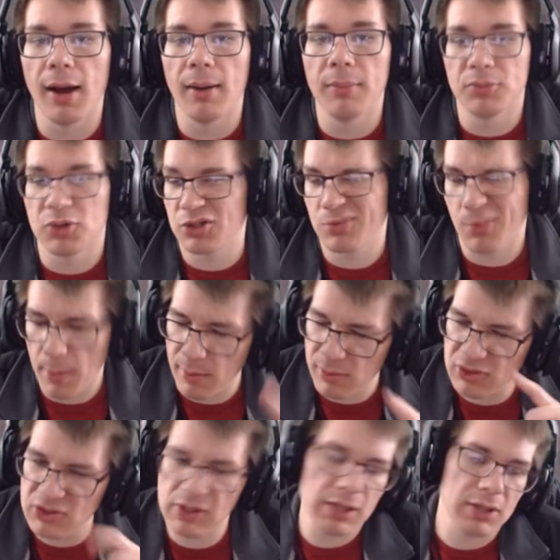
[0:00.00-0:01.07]
Just
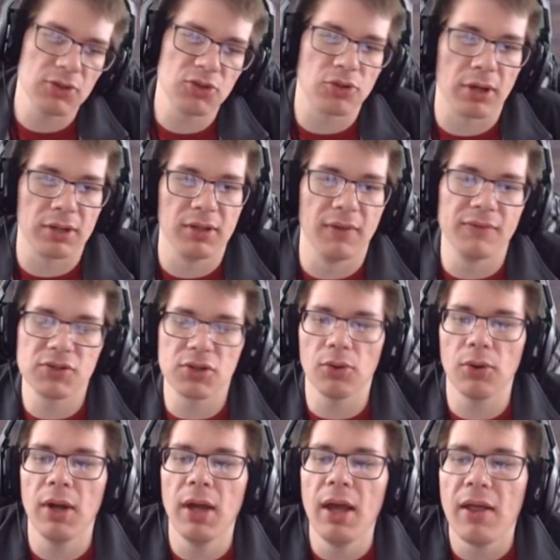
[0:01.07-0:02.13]
remember to stay constructive.
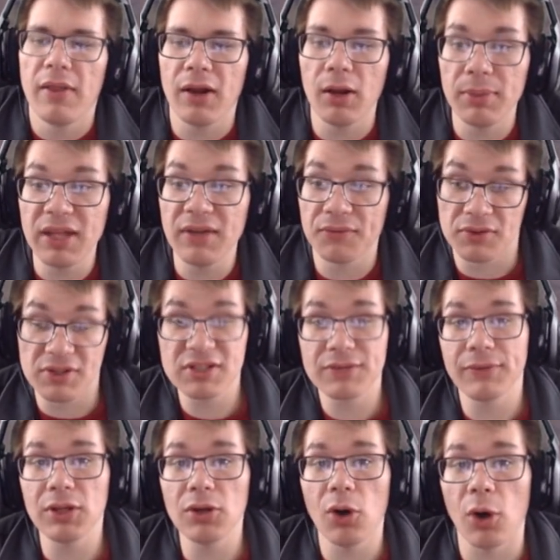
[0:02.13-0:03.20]
So that'll be it for this
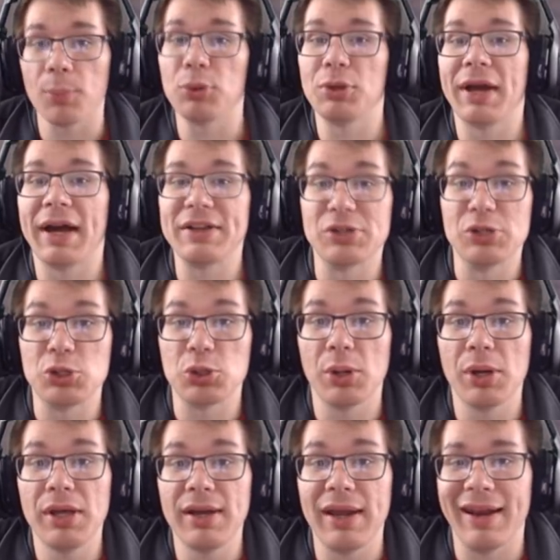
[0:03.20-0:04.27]
video. Hope you guys
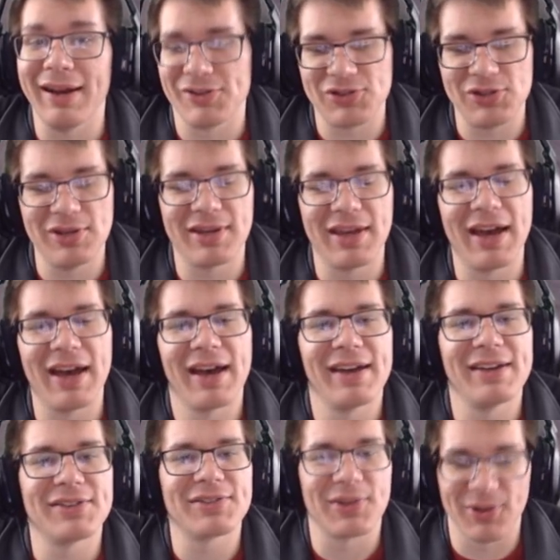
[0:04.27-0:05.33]
enjoyed, and I'll see you
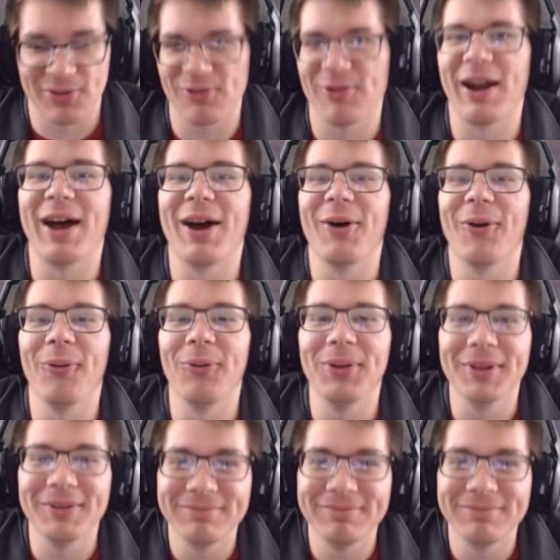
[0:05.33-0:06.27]
guys around.